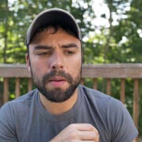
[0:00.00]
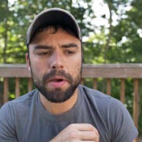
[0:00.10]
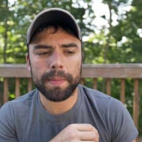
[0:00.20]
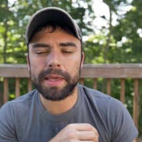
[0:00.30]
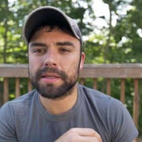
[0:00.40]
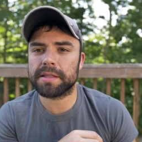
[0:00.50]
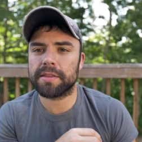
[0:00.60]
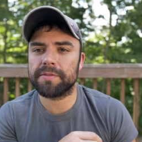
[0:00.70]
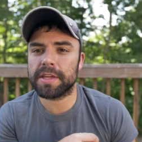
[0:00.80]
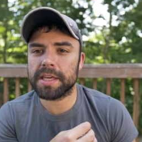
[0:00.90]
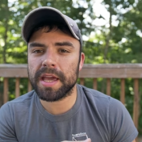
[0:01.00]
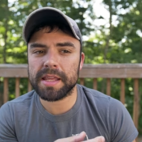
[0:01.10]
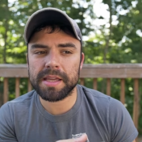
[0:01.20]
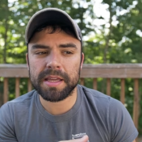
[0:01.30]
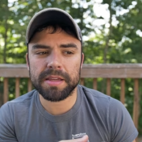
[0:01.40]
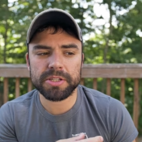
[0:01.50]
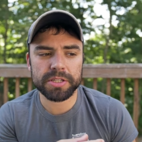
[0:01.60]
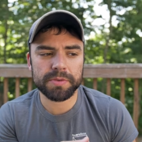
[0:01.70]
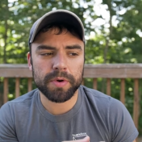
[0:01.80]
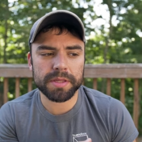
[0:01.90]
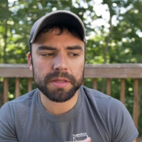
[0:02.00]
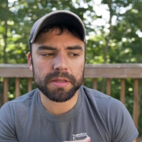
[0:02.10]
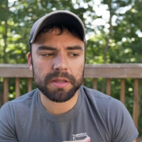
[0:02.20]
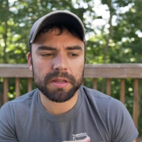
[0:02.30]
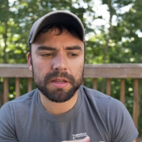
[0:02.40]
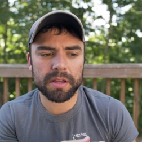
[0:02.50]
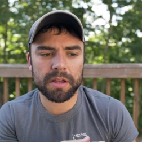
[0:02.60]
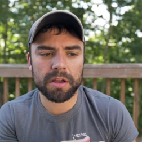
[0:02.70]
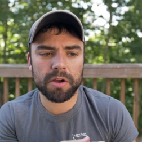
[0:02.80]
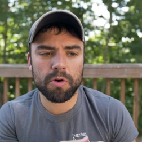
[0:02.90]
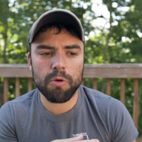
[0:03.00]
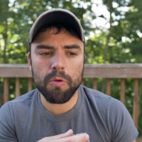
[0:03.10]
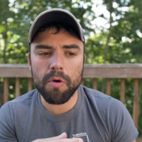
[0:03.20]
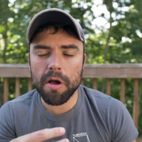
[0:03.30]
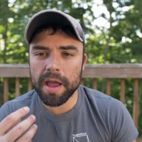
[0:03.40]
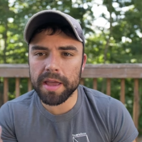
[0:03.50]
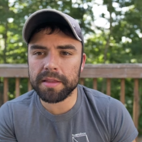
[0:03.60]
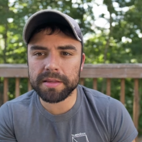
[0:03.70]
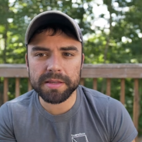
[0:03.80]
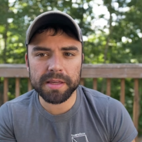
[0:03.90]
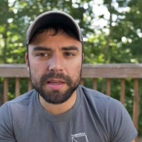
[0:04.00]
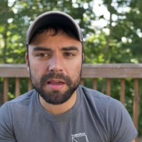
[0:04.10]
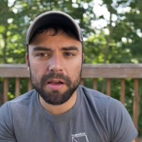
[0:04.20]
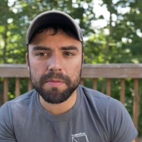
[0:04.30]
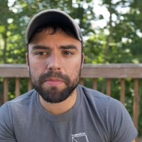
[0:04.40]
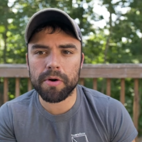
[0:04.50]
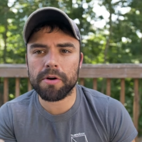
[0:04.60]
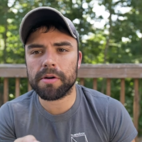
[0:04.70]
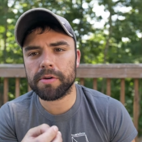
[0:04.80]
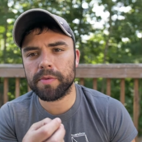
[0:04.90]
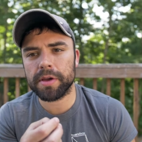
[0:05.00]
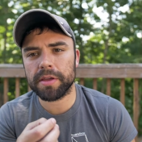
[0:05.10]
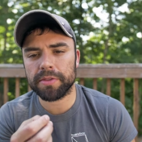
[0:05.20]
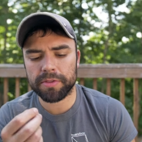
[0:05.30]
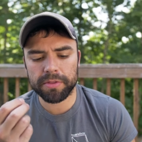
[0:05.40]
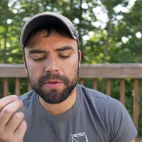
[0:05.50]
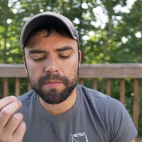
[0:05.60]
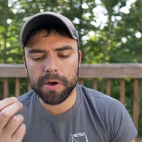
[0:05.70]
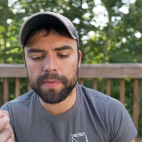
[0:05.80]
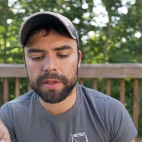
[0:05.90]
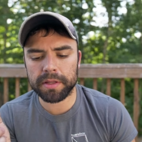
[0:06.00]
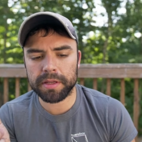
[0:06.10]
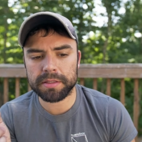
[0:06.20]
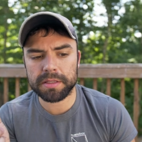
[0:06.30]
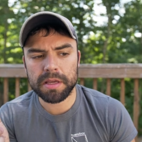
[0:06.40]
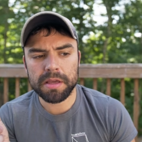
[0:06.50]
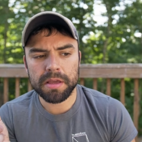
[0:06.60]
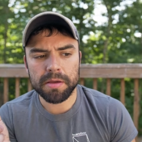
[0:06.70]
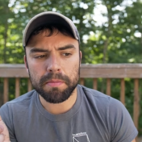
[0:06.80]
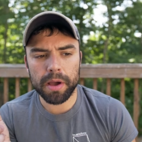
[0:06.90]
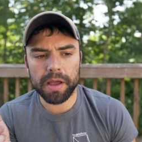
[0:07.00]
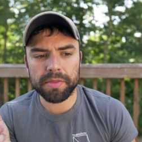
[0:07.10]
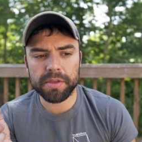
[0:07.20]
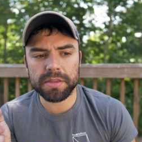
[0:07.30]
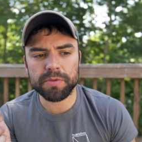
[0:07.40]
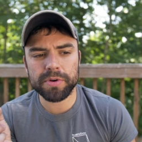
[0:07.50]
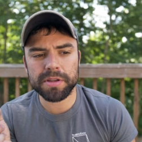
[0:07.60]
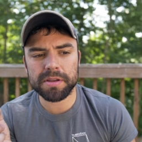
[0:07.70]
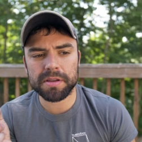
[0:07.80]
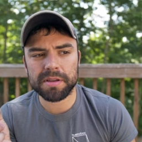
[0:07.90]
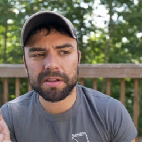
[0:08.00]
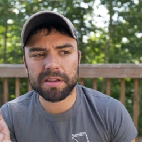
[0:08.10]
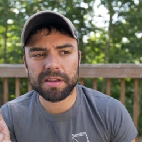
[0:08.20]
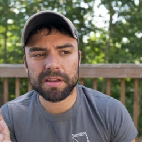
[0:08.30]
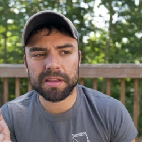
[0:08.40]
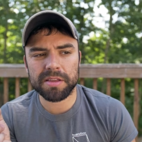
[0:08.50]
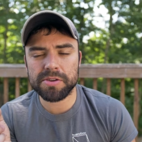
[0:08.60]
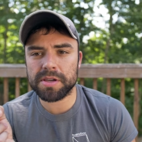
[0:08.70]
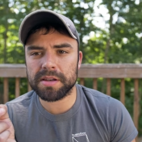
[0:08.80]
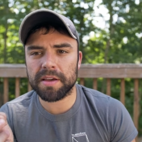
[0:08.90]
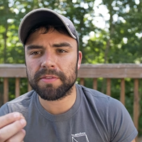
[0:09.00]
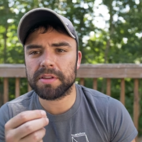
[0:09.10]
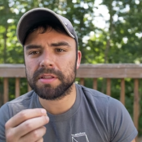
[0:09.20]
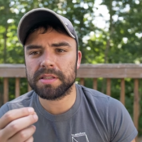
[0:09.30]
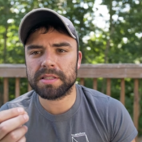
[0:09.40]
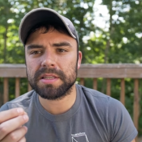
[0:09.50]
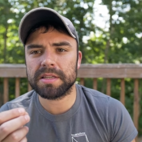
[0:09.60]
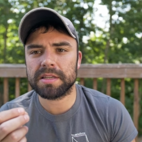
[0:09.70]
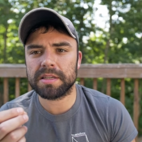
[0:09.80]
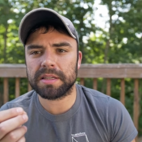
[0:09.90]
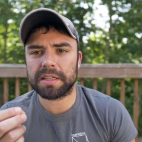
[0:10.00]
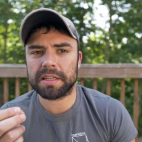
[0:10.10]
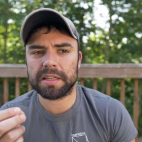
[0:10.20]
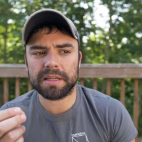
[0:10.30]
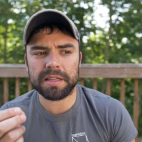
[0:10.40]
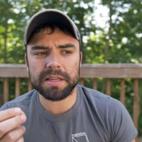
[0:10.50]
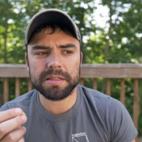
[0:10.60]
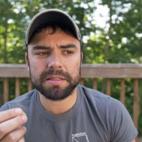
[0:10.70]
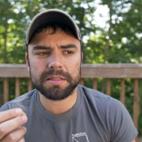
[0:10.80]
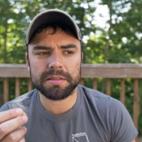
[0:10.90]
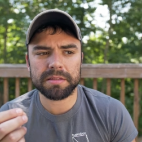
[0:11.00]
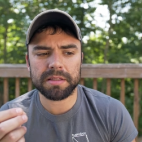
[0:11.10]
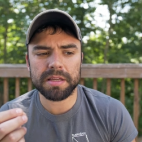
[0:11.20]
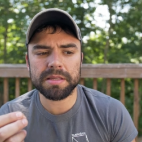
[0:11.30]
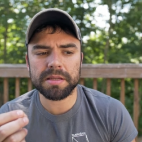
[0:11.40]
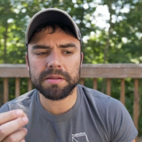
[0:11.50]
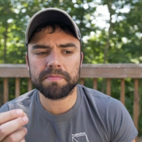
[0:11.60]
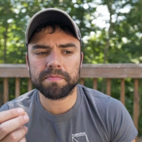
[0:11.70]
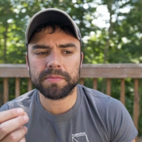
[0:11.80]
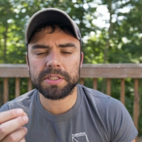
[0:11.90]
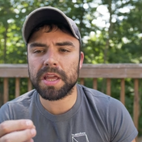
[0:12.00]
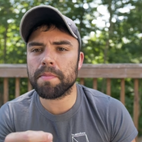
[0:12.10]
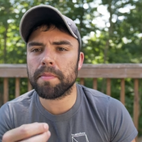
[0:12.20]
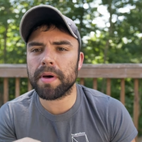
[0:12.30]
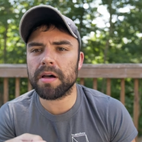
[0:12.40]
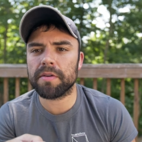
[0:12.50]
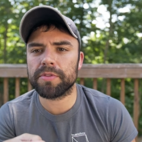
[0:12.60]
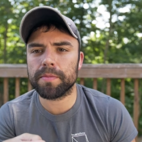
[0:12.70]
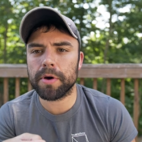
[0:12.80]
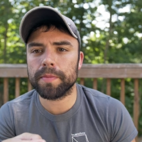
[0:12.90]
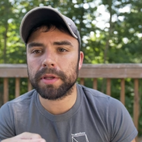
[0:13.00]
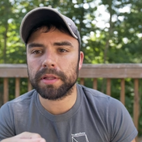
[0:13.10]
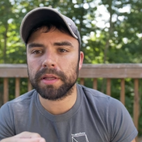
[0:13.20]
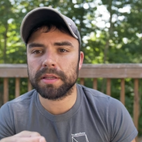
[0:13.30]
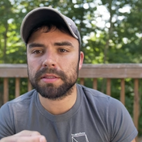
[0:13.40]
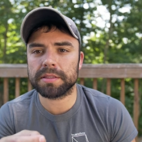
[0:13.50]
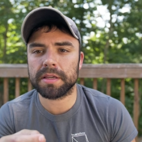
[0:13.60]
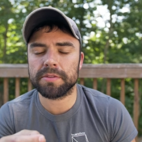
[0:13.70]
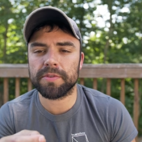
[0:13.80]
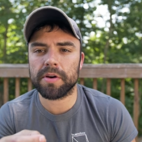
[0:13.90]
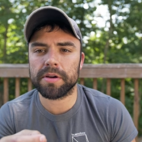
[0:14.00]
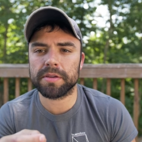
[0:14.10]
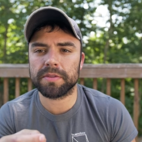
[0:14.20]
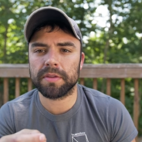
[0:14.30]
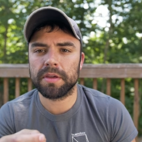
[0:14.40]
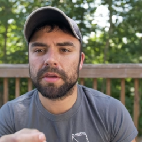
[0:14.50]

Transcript: but because of the vignetting, it just wasn't quite on par with the moment lens. But this one, you can definitely see is is a step above the moment lens as far as